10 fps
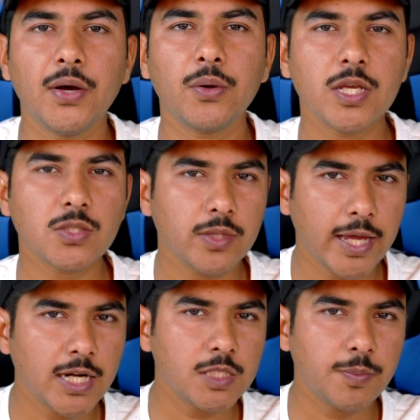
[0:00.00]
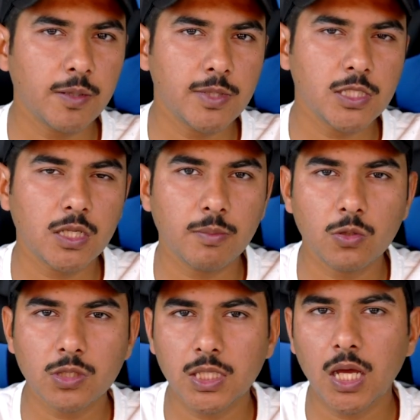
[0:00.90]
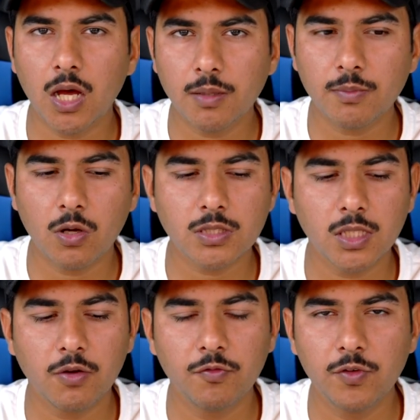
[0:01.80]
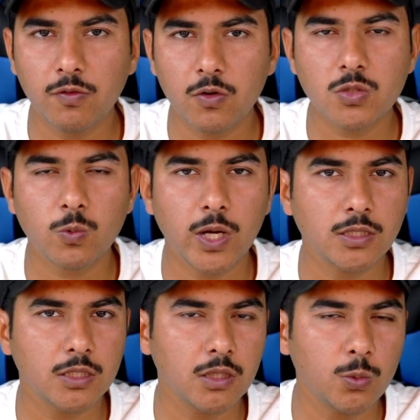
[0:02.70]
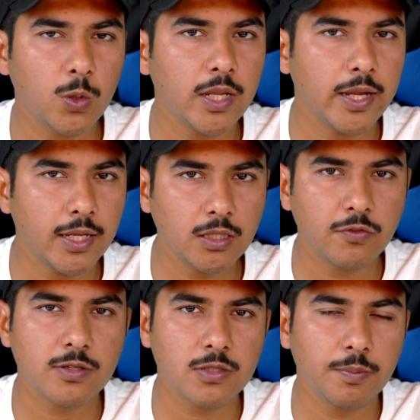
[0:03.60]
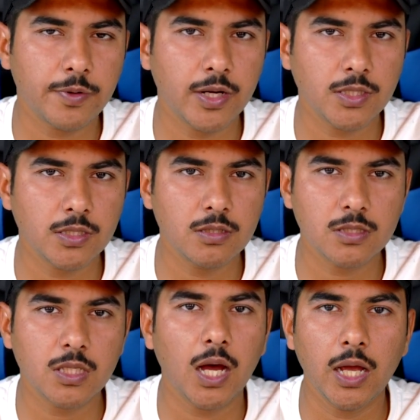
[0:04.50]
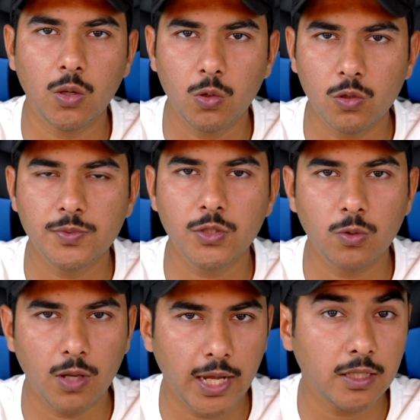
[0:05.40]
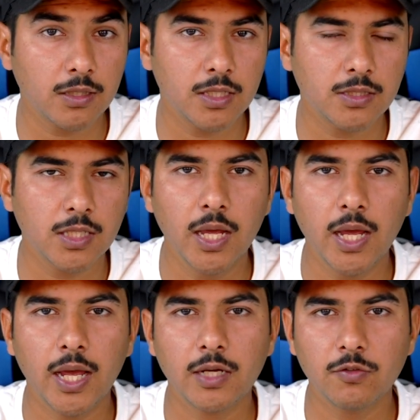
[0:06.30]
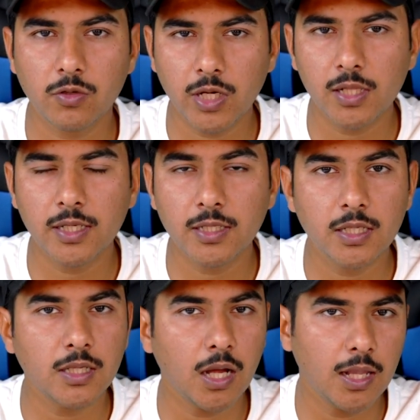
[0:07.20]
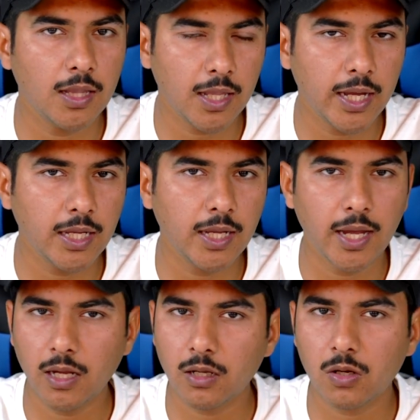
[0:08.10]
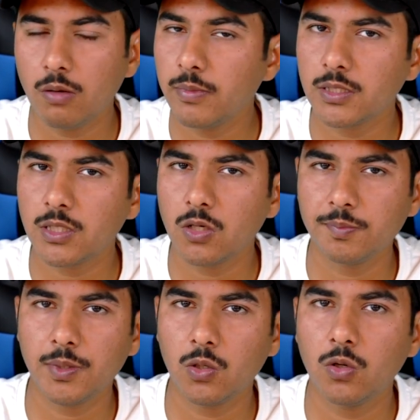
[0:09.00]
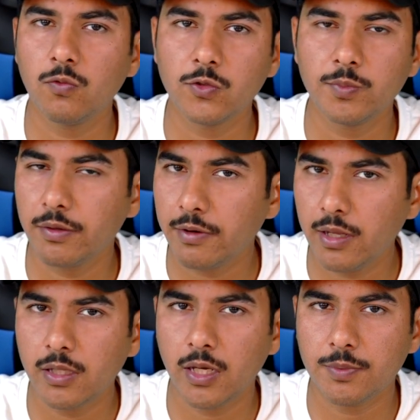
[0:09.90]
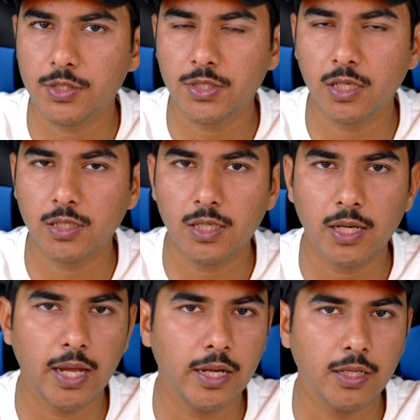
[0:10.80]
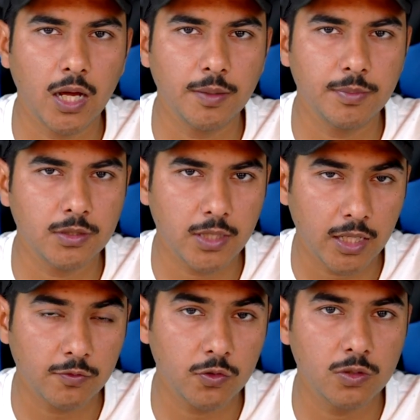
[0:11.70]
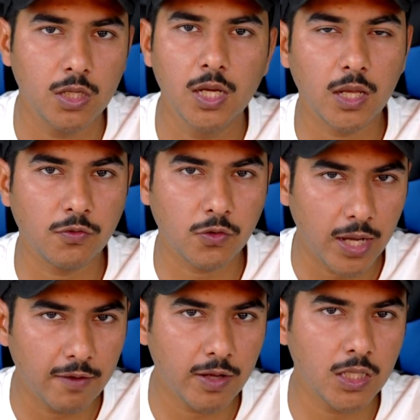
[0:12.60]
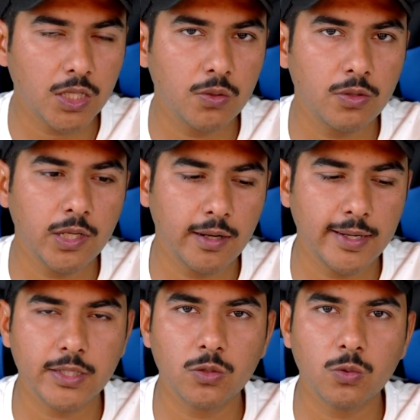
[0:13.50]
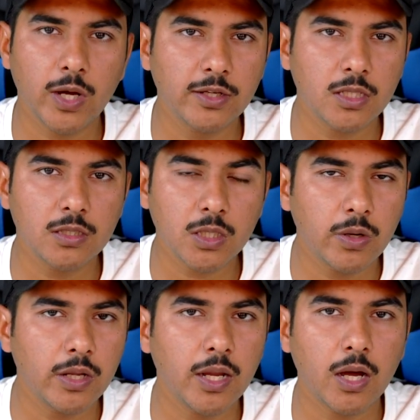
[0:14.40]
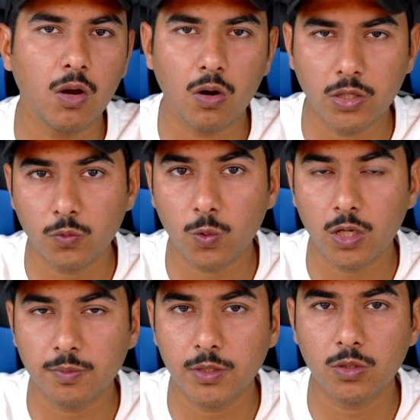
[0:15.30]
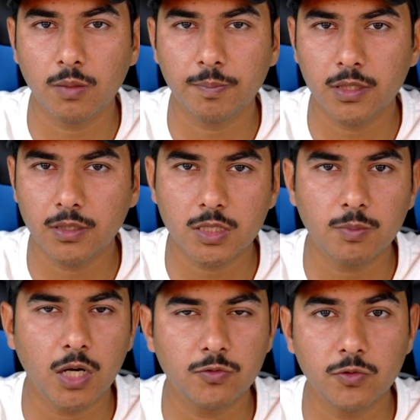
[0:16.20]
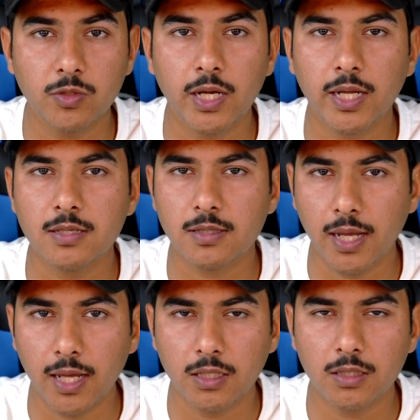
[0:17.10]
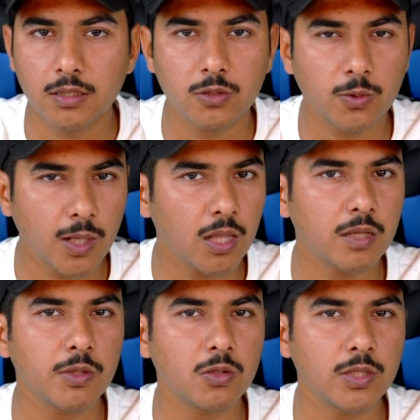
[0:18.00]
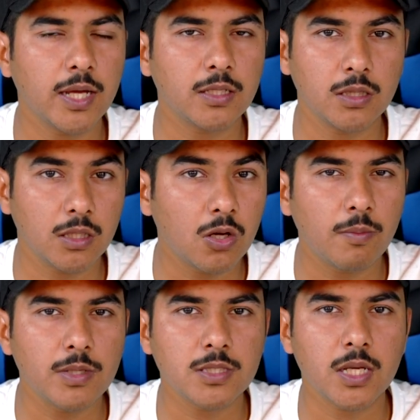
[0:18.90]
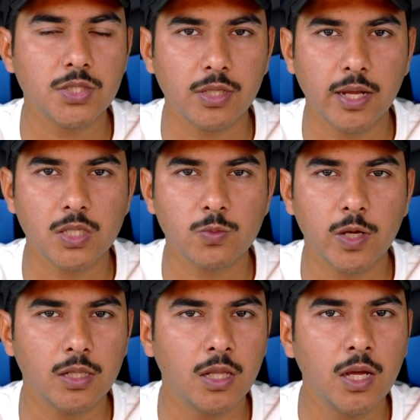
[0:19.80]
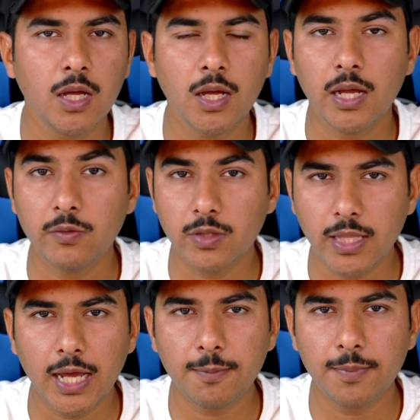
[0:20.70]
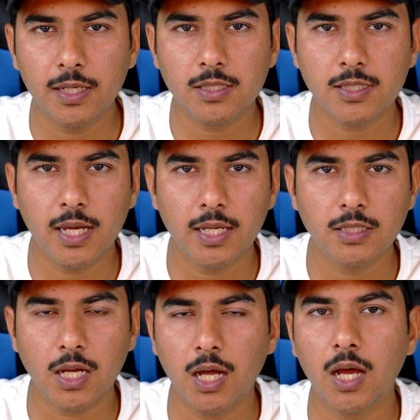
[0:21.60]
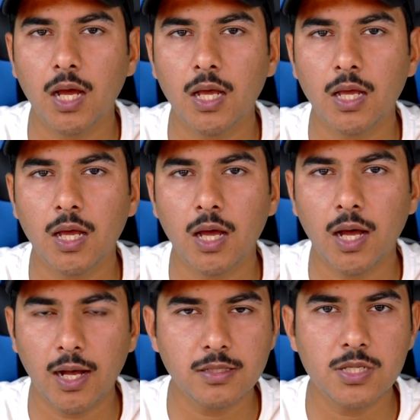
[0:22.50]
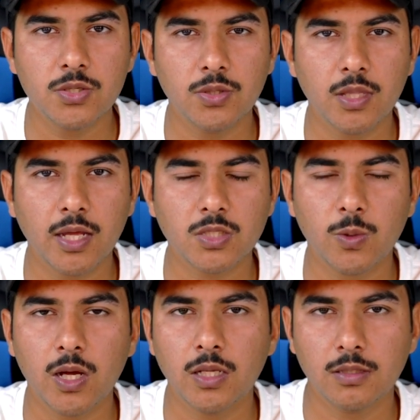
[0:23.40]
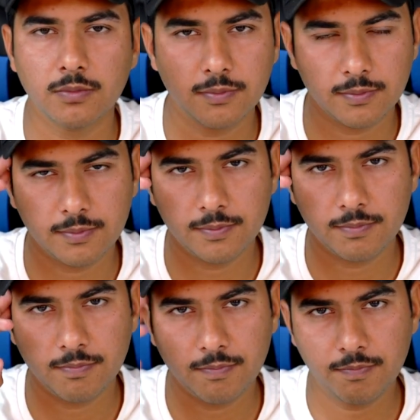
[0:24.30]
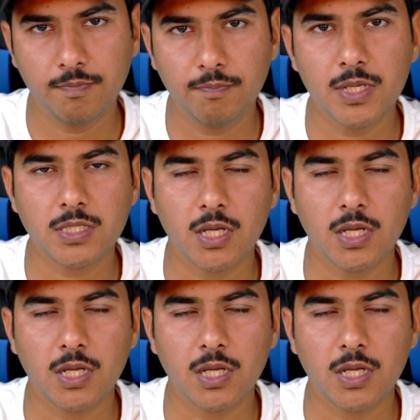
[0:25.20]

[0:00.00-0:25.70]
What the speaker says: Okay, so that is pretty much it about the unboxing of Vivo's Y31 and the first impressions. I hope you liked it, and if you really did, a like and a comment down below would be really appreciated, and I'd be thankful. If you have any query related to the Y31 or you want me to compare this smartphone against any other, you can let me know that in the comment section as well. And with that being said, I'll see you in the next one. Peace